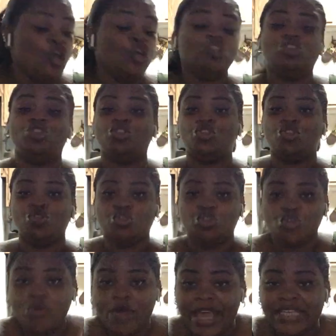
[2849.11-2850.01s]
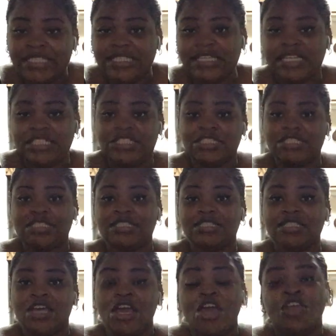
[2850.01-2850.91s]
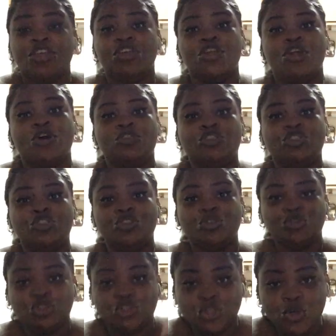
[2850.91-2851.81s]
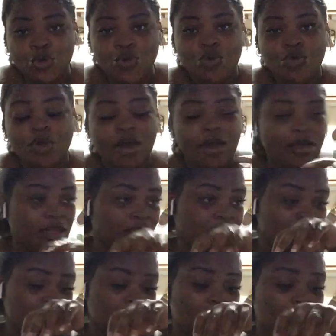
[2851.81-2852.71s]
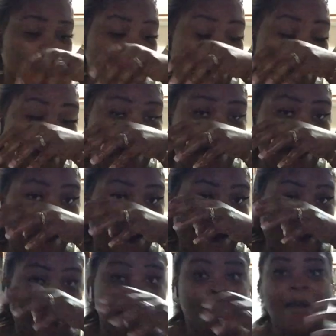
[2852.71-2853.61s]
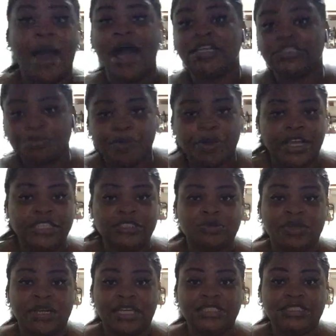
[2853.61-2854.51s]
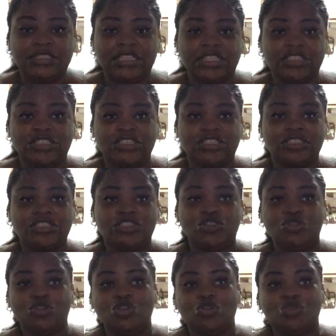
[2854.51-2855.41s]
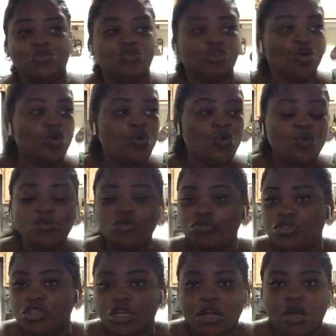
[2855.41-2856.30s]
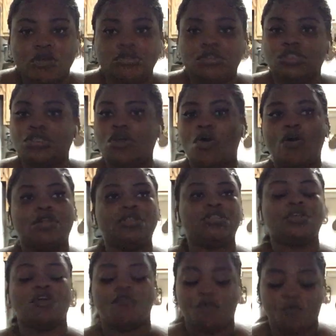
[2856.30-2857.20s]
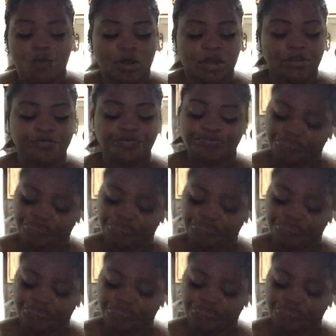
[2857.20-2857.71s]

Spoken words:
Do you do extensions? Do you do, box braids with extensions? Do you do, so on and so forth?